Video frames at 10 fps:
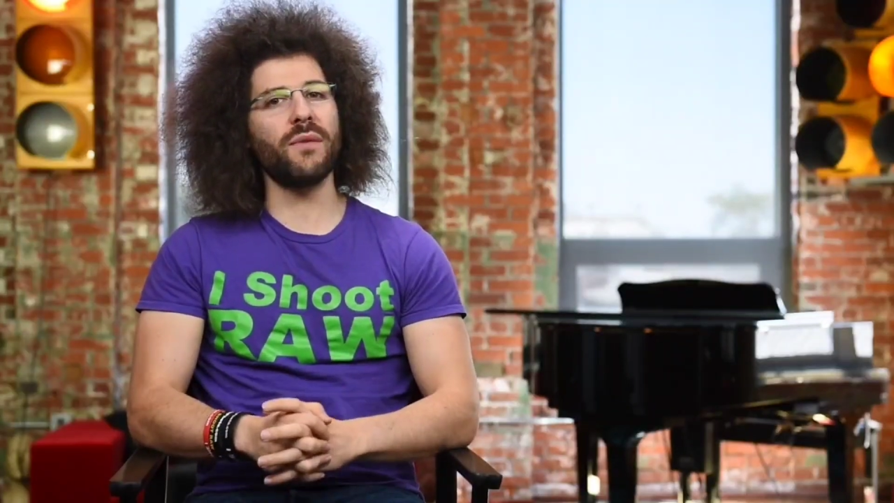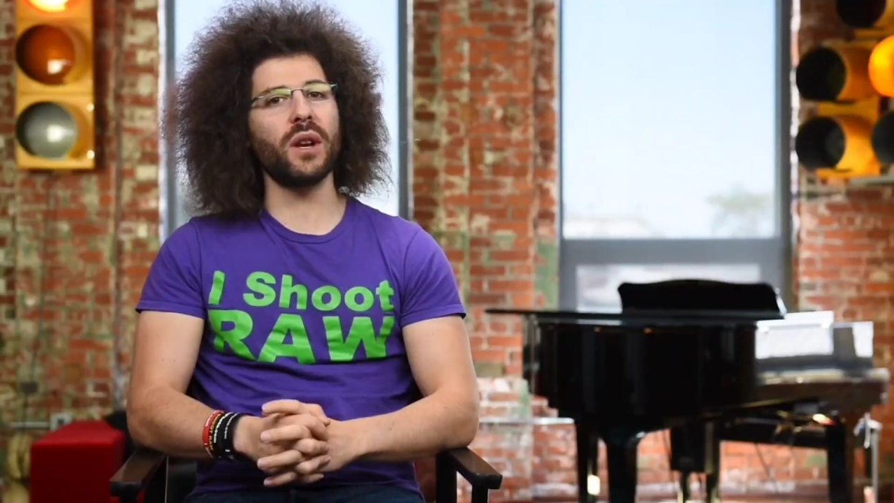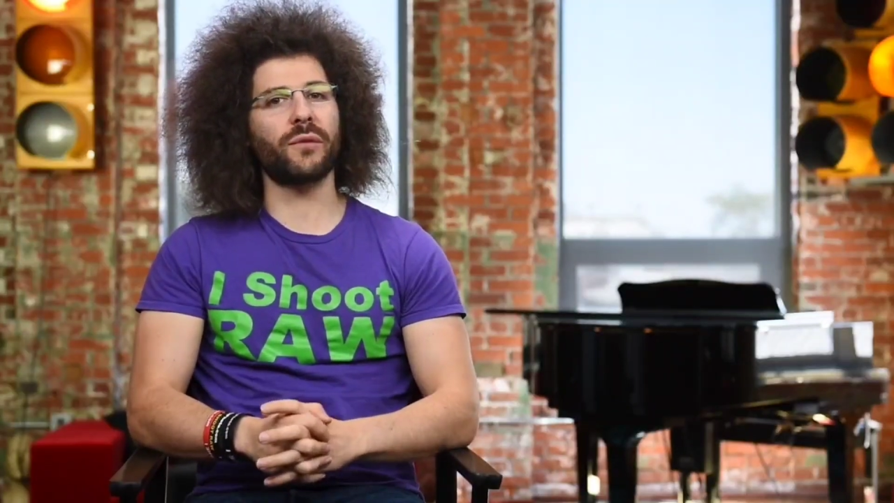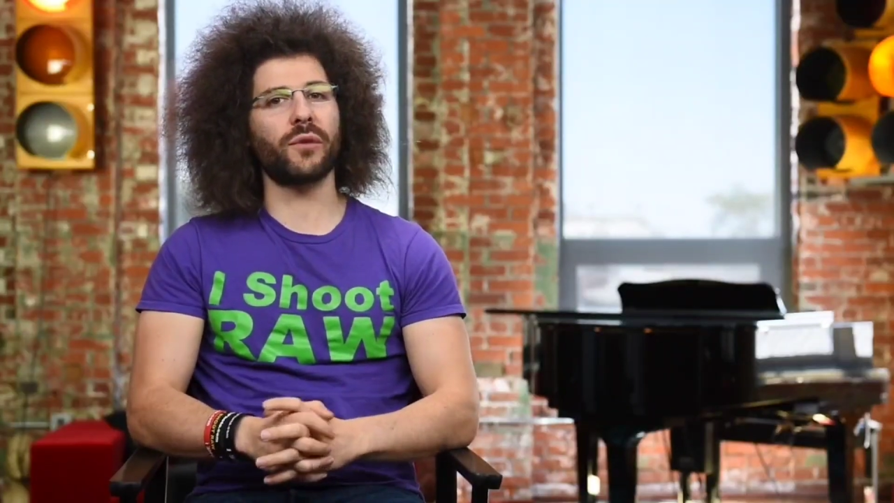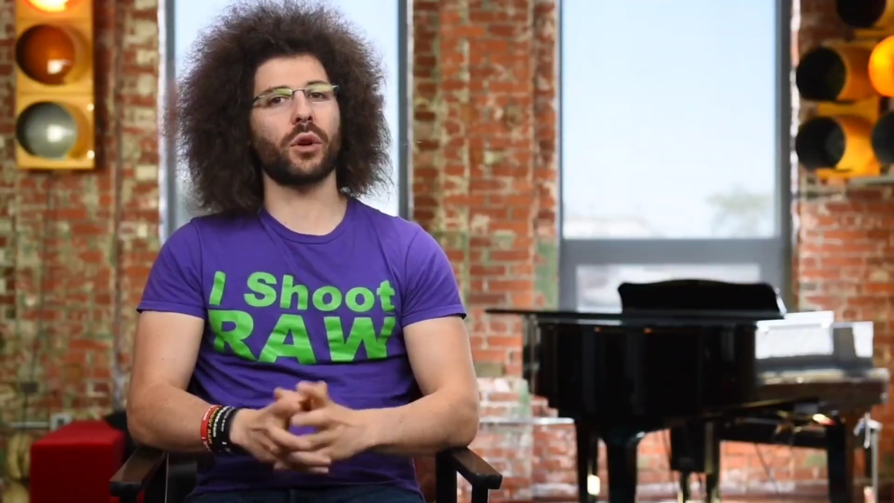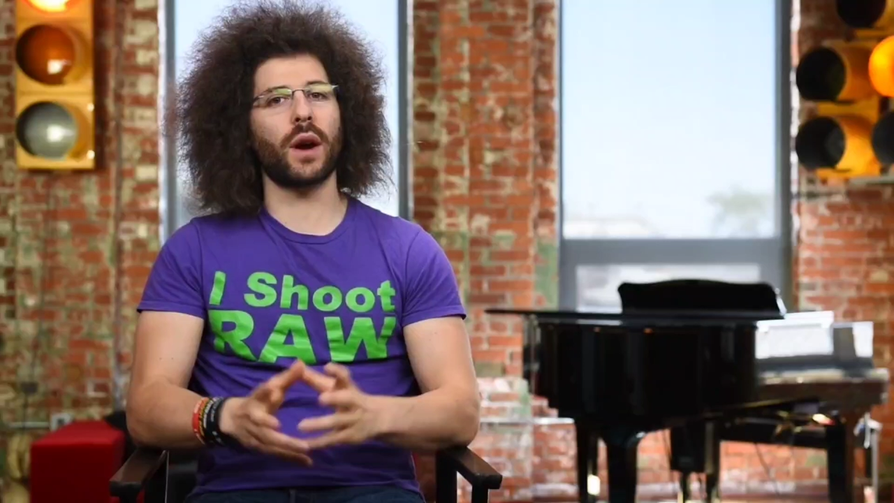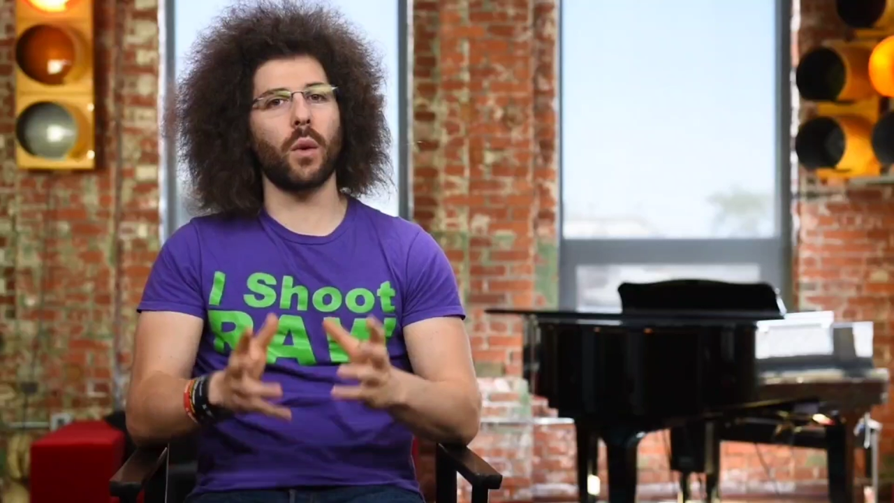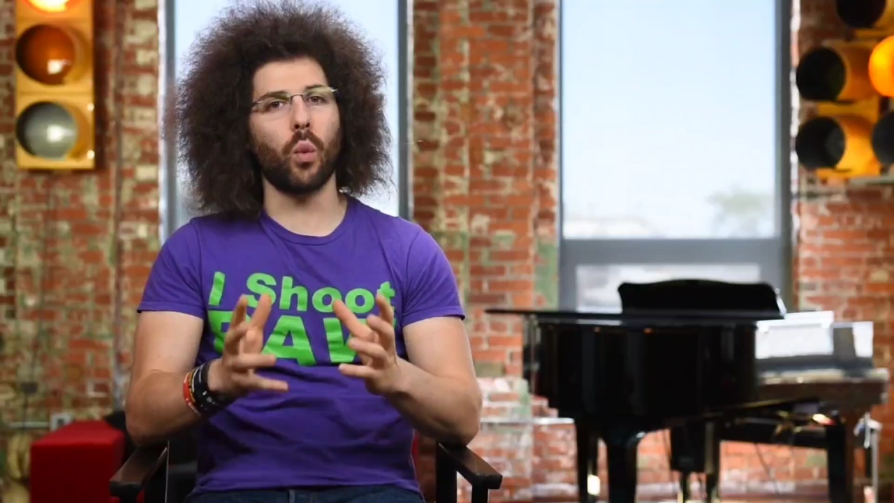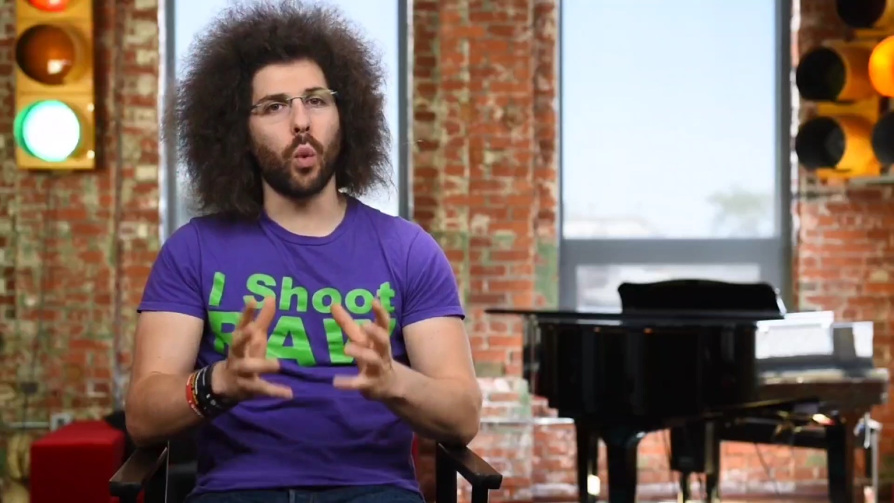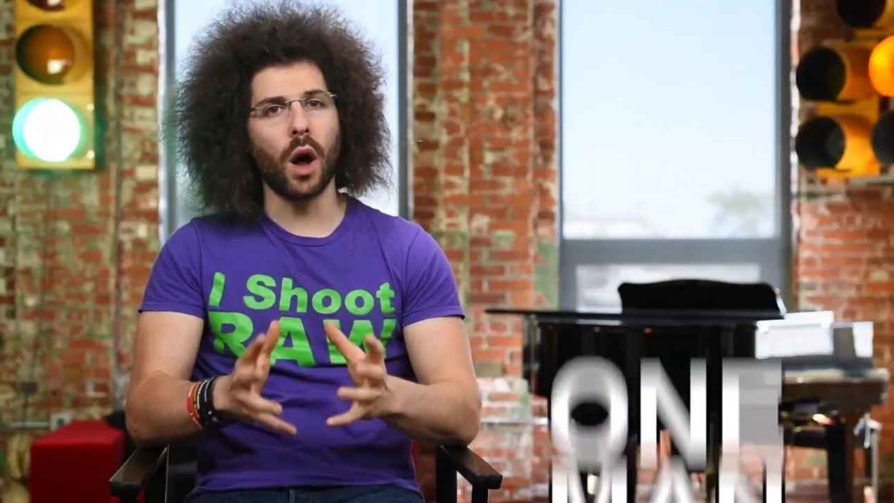even if
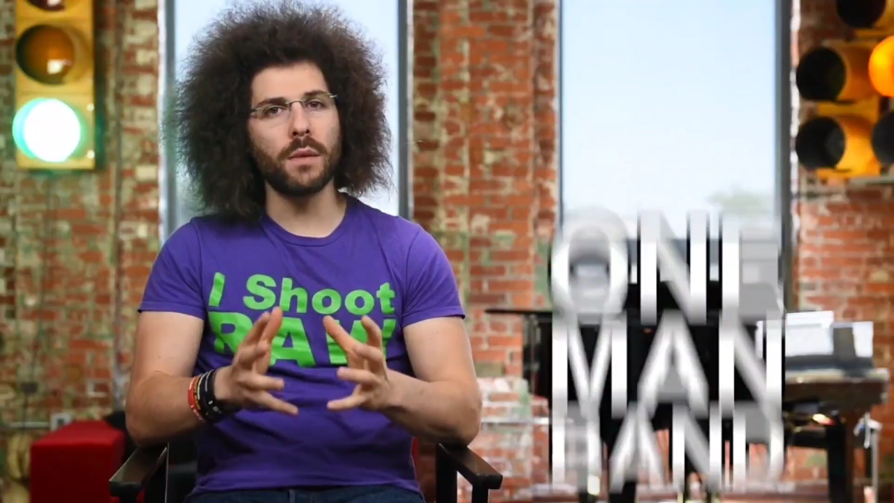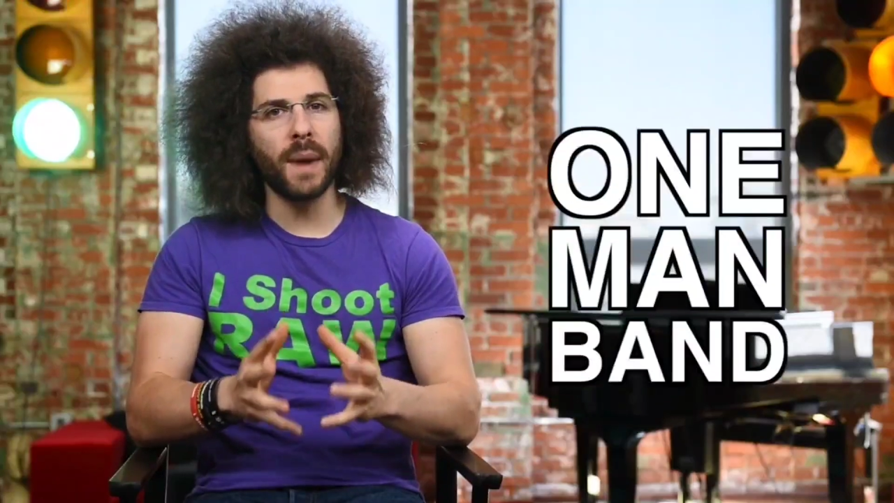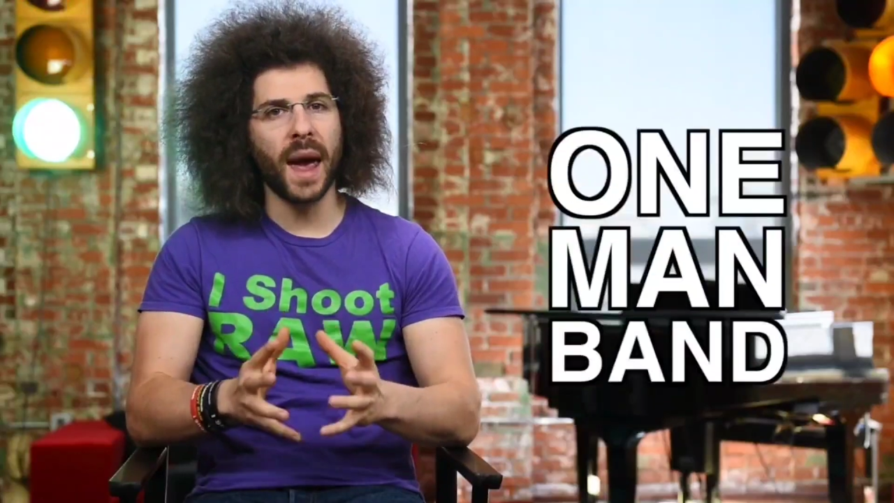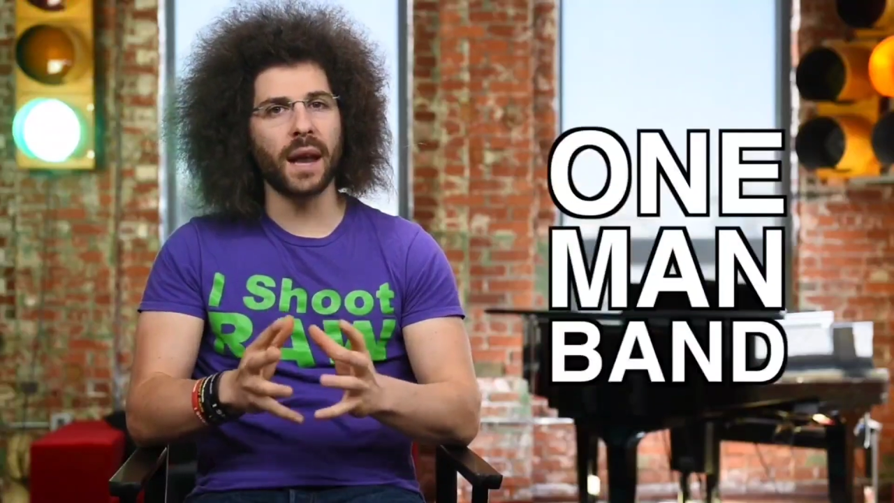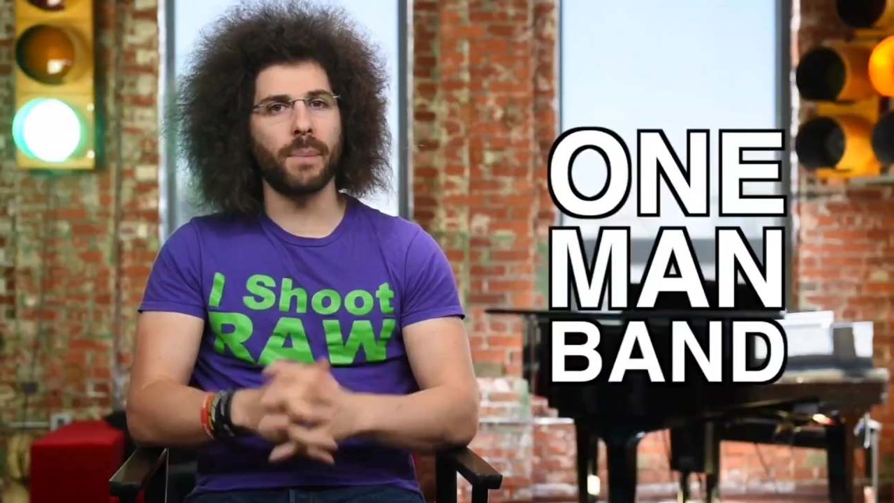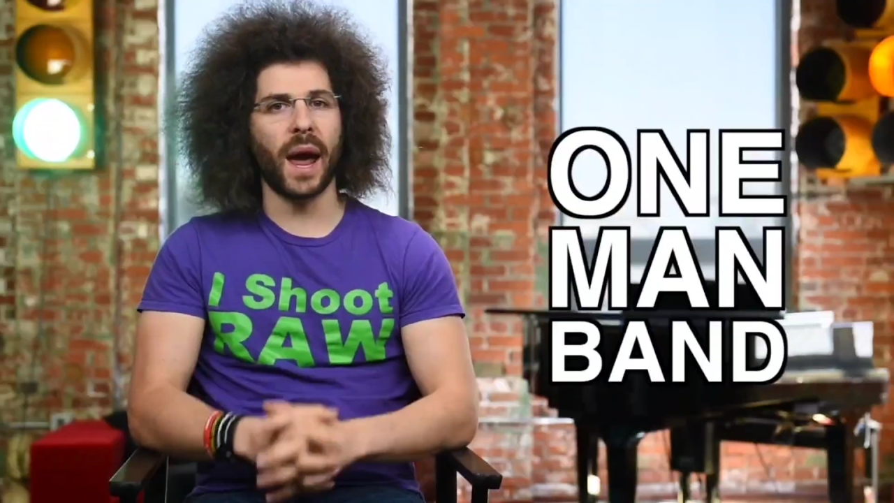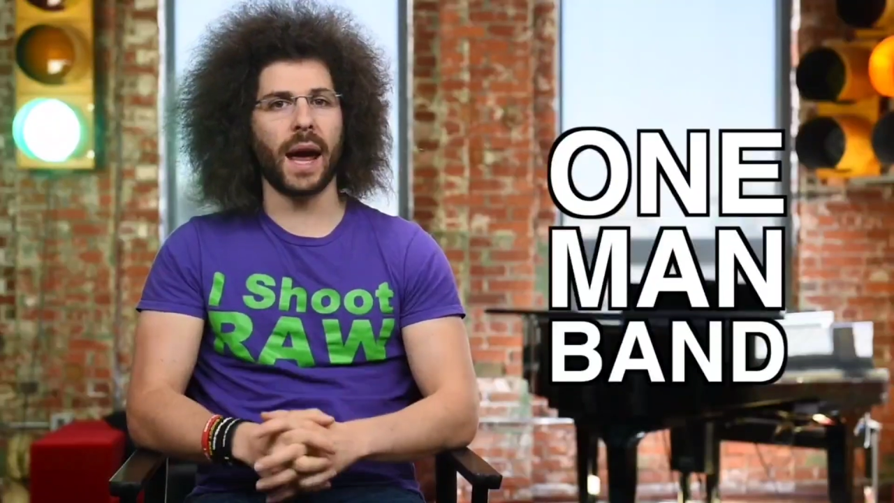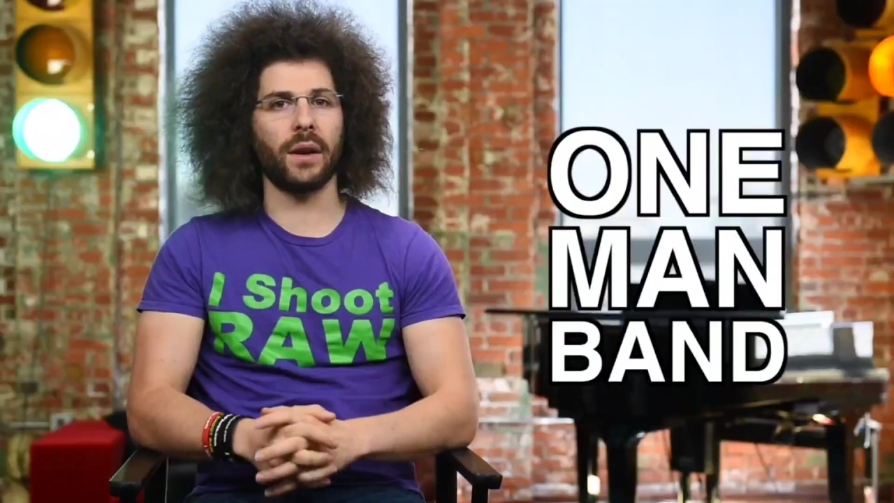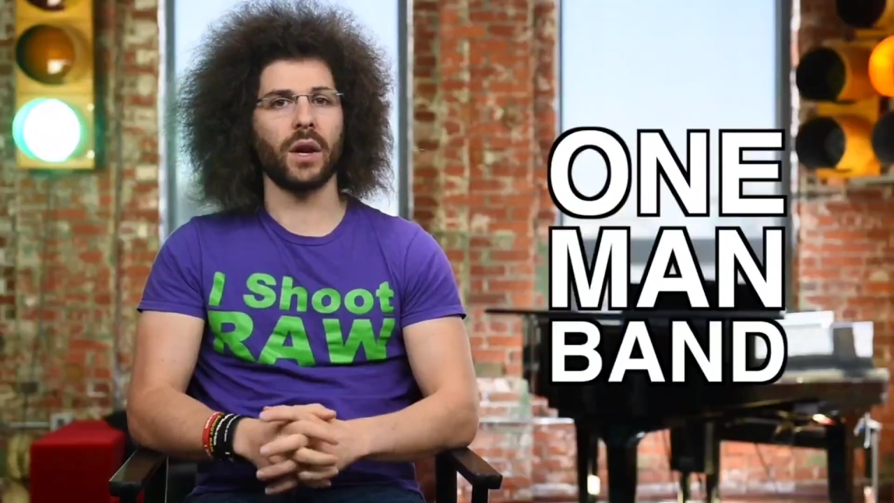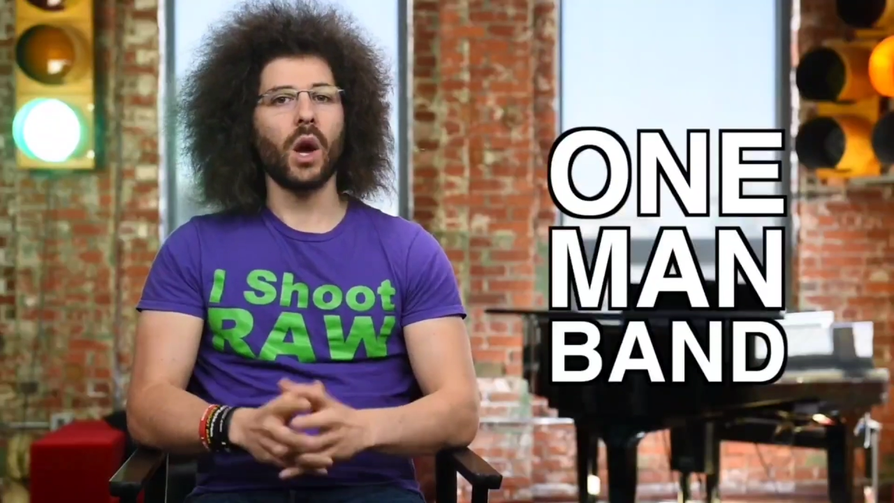you're a one-man
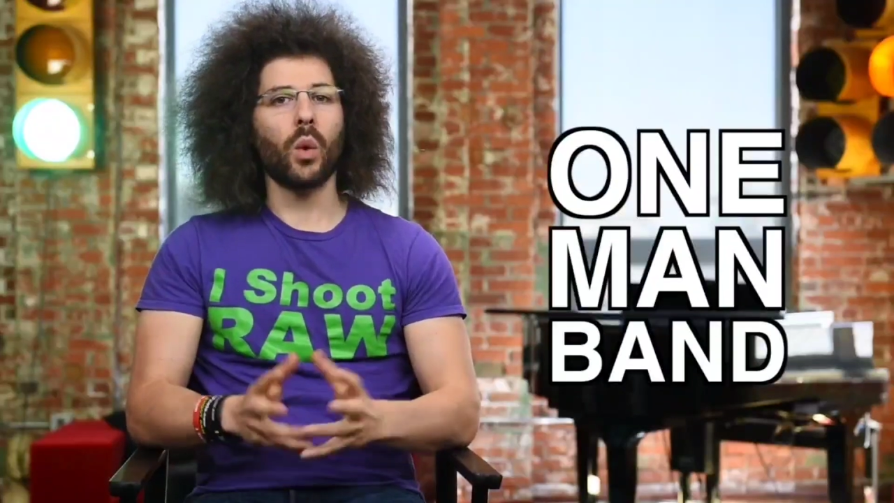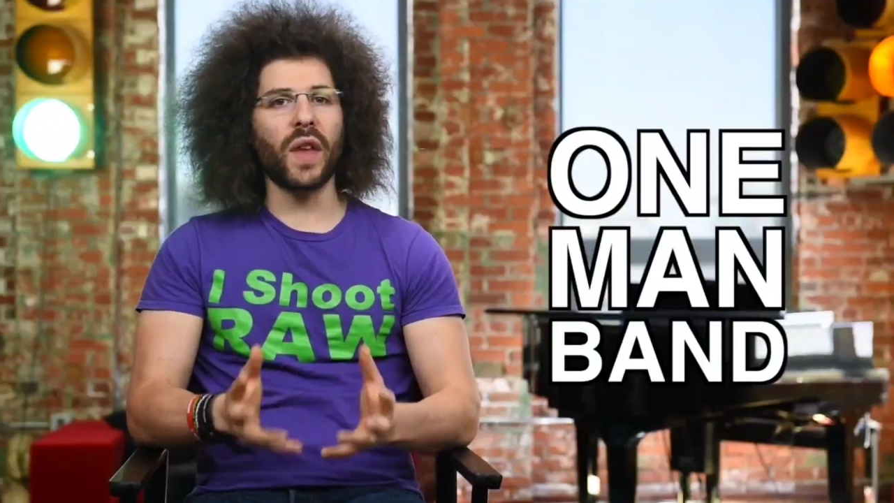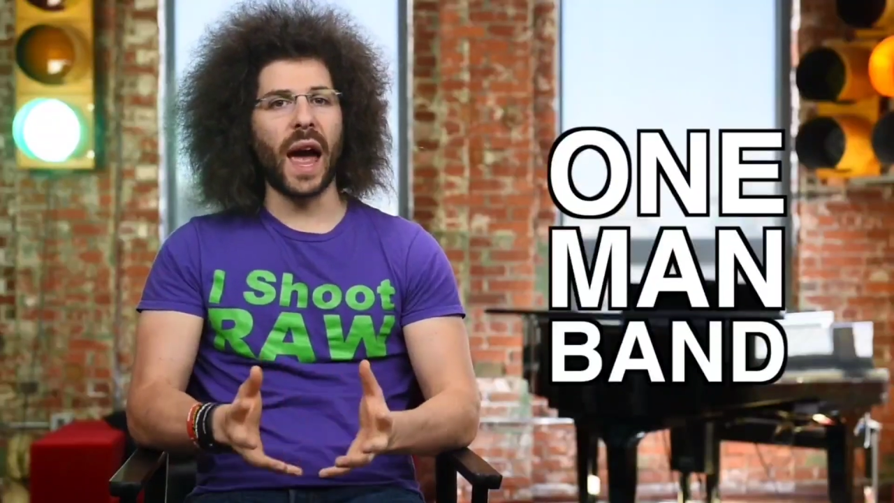band,